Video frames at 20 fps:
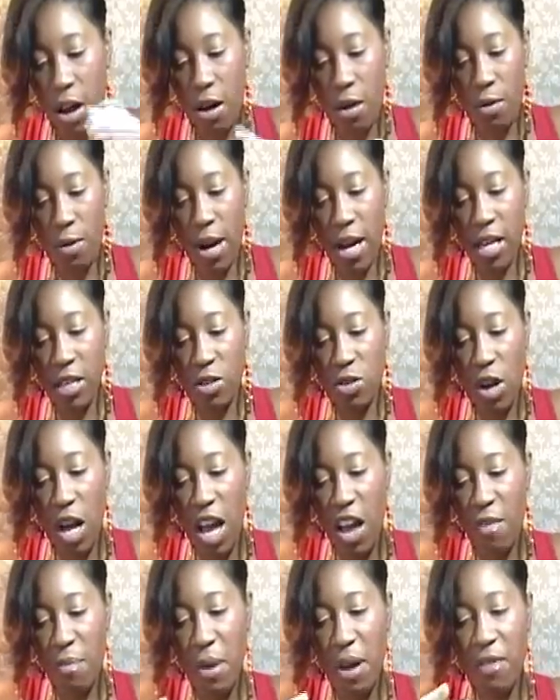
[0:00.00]
Alright, so I
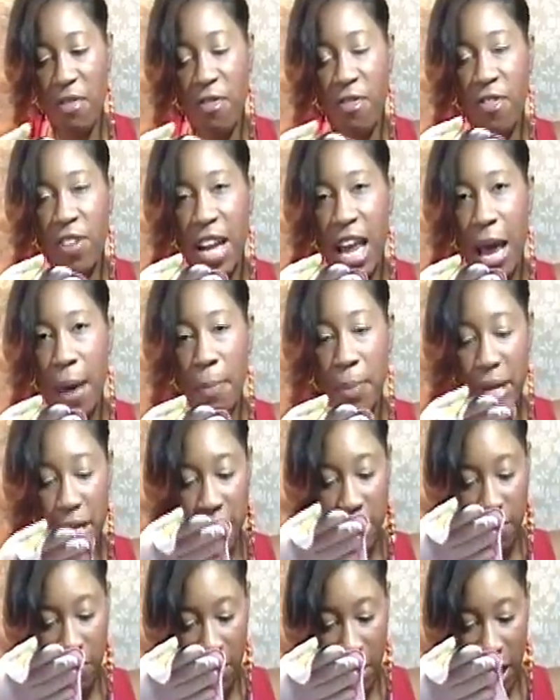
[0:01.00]
have my flat
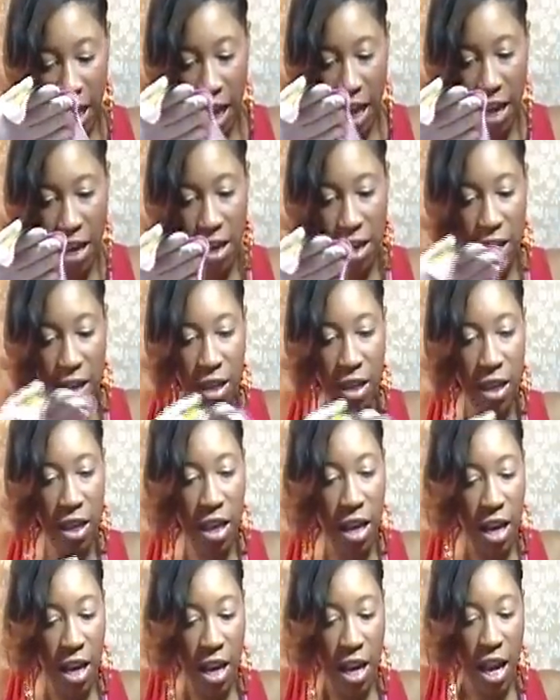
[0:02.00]
piece of clay,
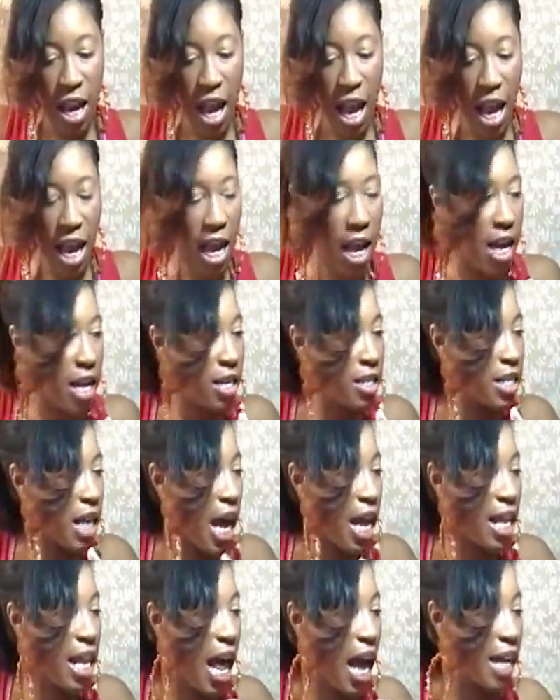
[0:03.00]
and
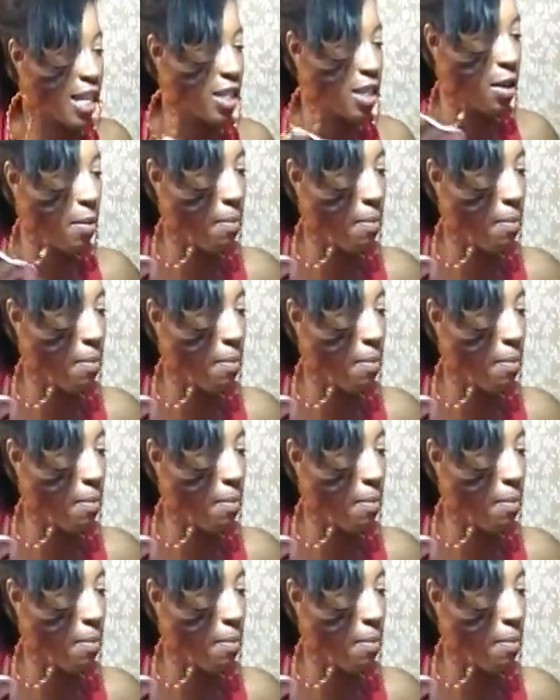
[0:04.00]
I like